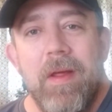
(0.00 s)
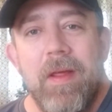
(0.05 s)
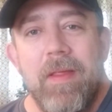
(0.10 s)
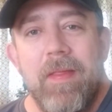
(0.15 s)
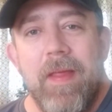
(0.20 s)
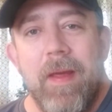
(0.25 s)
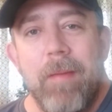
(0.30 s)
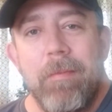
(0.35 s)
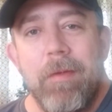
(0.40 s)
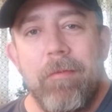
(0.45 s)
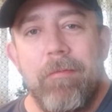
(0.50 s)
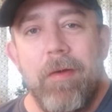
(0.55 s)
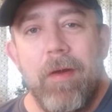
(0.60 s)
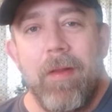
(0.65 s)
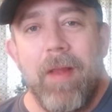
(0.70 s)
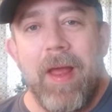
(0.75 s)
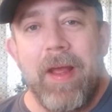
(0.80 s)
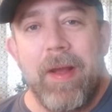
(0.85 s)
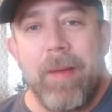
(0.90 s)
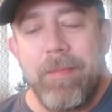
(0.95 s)
them to feel
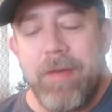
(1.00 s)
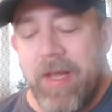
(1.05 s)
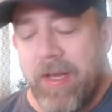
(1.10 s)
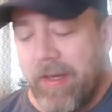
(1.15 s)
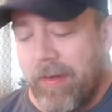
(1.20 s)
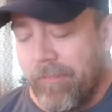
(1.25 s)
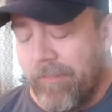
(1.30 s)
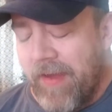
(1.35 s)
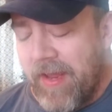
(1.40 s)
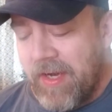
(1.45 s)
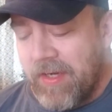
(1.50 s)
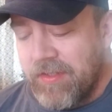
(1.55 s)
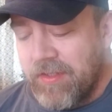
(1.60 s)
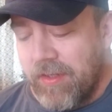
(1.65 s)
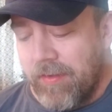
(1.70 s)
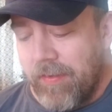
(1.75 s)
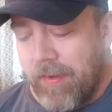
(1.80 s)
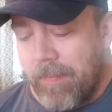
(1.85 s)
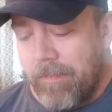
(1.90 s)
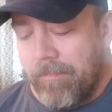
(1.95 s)
like I'm taking advantage
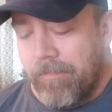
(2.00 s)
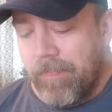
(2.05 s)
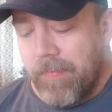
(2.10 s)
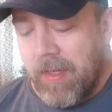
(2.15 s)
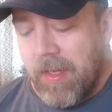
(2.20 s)
of them.